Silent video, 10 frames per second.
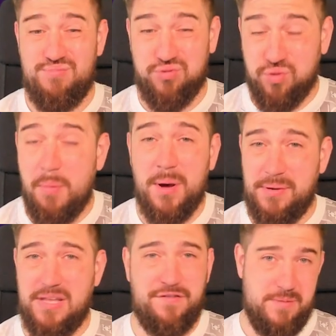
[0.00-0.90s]

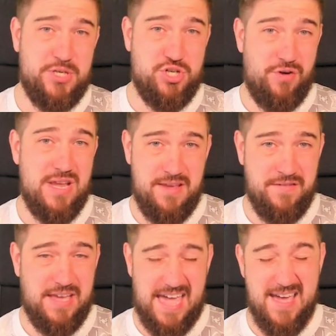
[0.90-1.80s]
probably for the majority
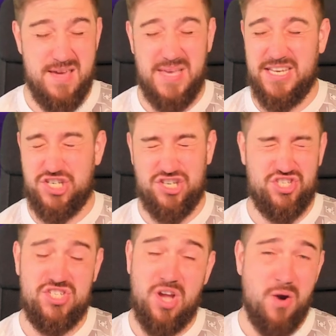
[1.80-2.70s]
of the game. It's
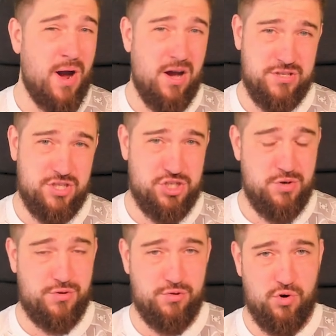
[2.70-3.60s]
just so hard to
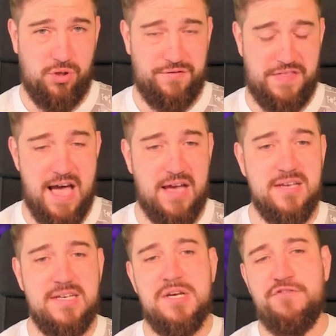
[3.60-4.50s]
chew through all of
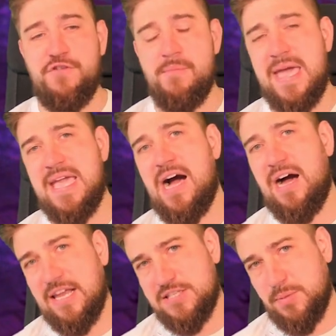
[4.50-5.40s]
that. For me,
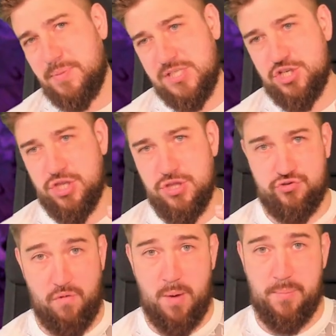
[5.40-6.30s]
I like to position the
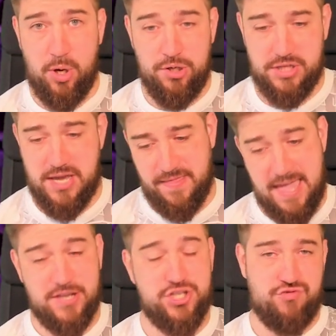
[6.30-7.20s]
drop pod at
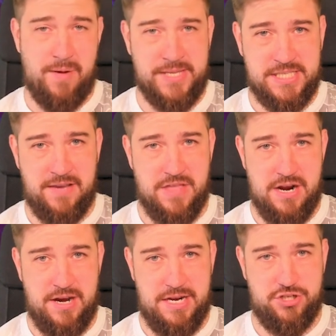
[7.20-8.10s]
the extremity of the
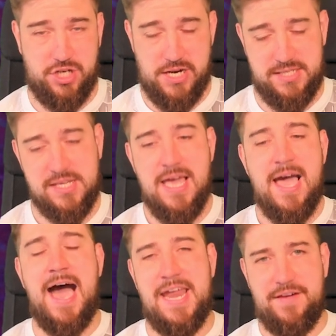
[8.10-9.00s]
9 inches
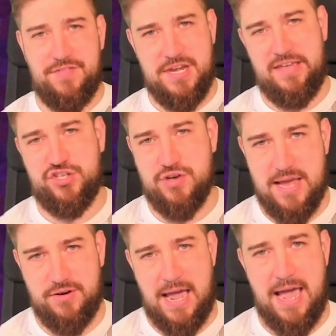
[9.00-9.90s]
and have the Death
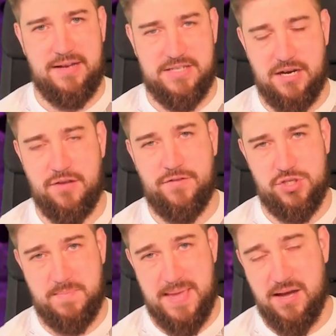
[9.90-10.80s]
Shroud and
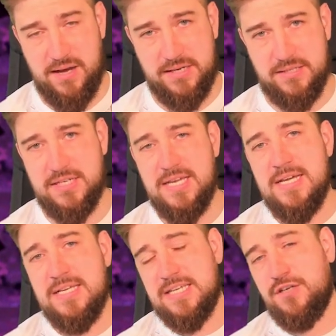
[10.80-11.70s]
Typhus behind.
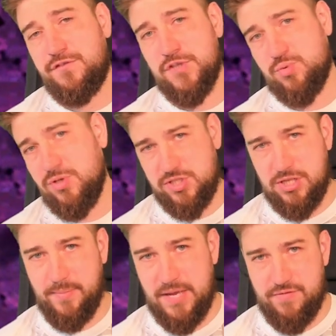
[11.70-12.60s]
Typhus will
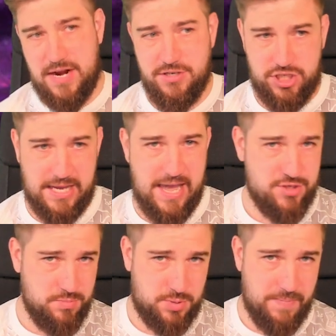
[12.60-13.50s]
still be in range to
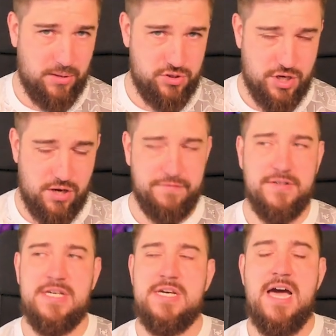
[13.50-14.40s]
get some spells off
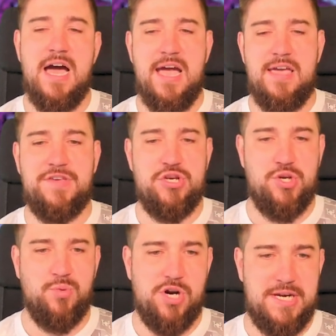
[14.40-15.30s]
if you
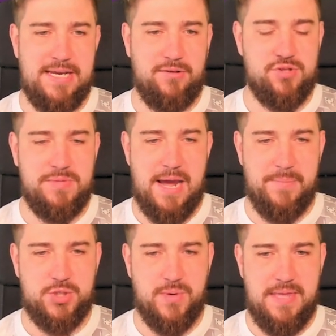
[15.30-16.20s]
do want to deal some
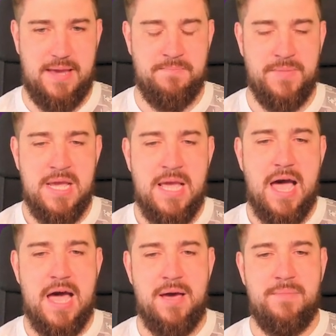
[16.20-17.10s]
damage with him.
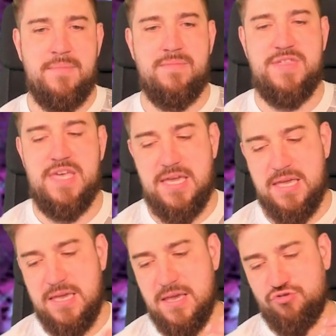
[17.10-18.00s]

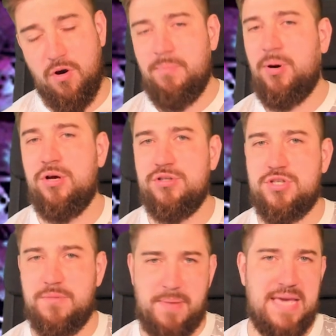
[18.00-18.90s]
The drop
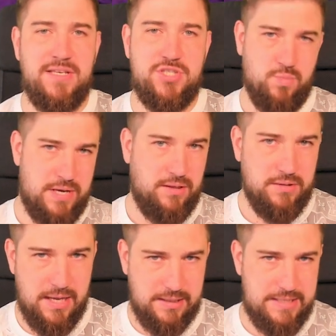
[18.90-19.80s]
pod base
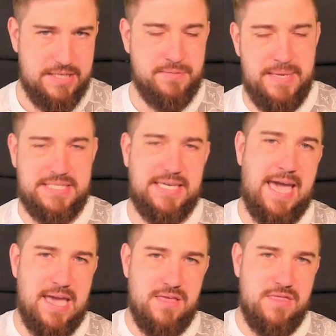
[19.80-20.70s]
will at least
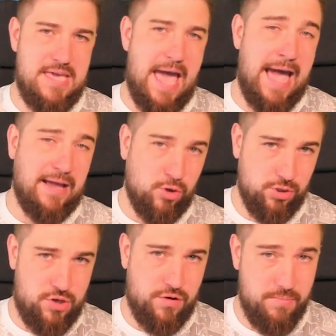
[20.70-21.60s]
mitigate the
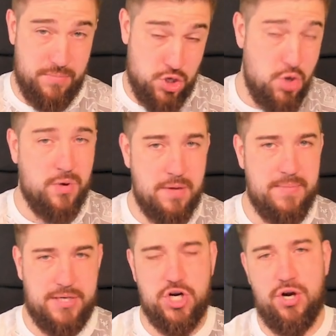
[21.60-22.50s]
angle you
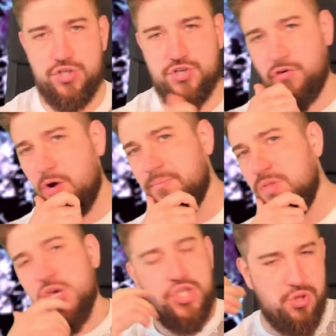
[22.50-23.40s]
can be charged
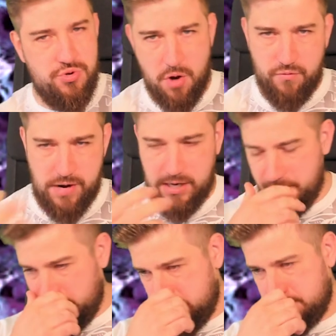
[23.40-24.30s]
from. You don't really
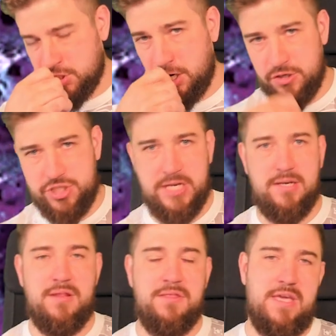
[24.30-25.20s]
mind them
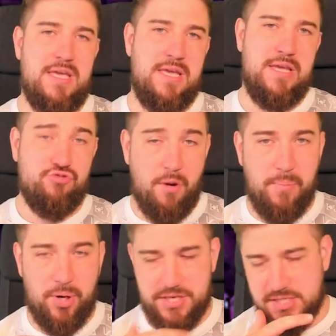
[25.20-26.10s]
charging the
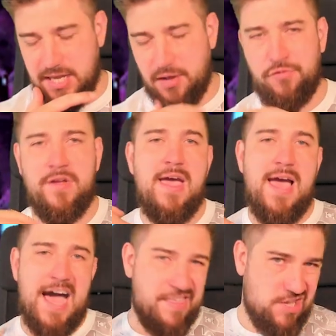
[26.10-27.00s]
drop pod itself,
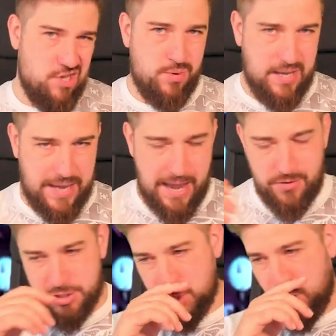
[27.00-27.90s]
and then you can
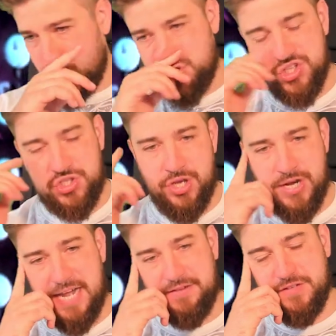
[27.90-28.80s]
countercharge the
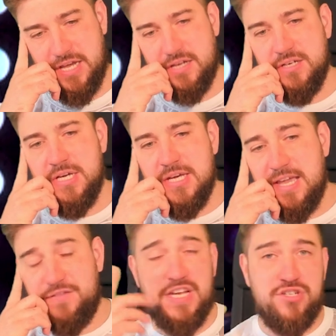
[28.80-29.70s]
turn after.
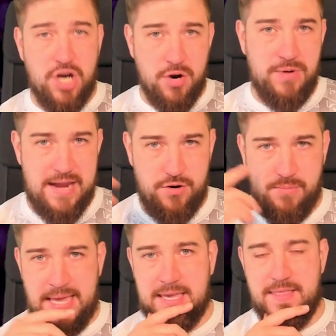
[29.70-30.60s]
If they don't end
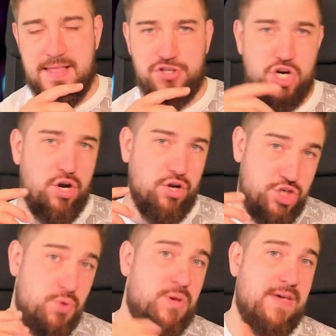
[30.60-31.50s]
up making that
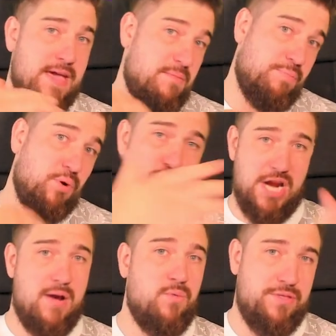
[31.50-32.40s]
charge, you can then
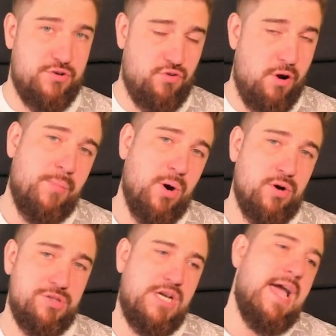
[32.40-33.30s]
push out with the drop
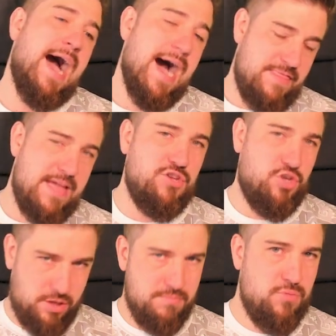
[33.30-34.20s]
pod, and then
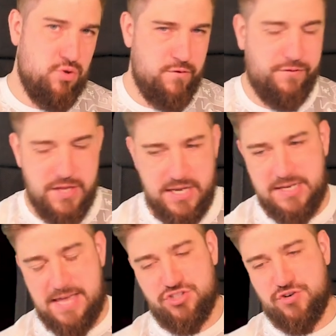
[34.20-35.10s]
you can move the
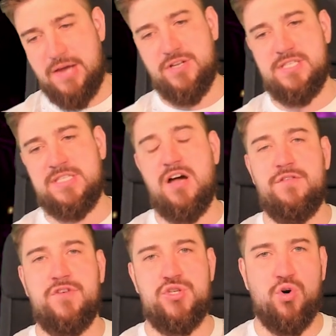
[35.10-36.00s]
Death Shroud and
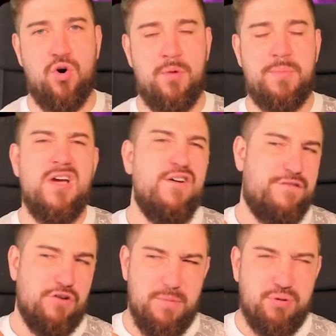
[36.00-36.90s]
Typhus up
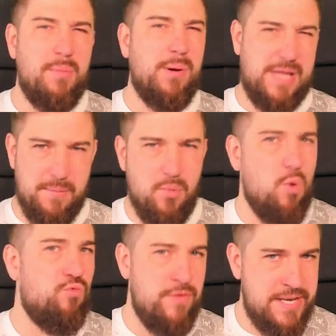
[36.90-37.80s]
for probably a
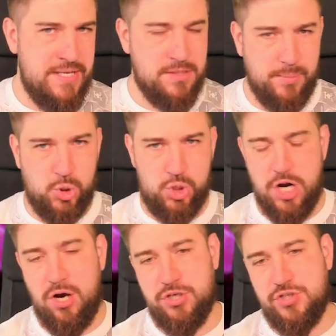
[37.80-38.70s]
more reasonable
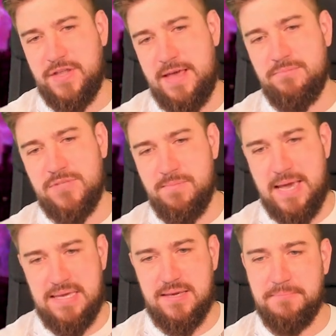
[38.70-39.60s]
charge for them to
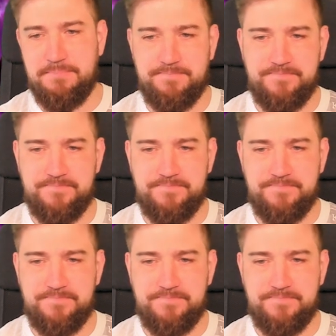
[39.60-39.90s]
make.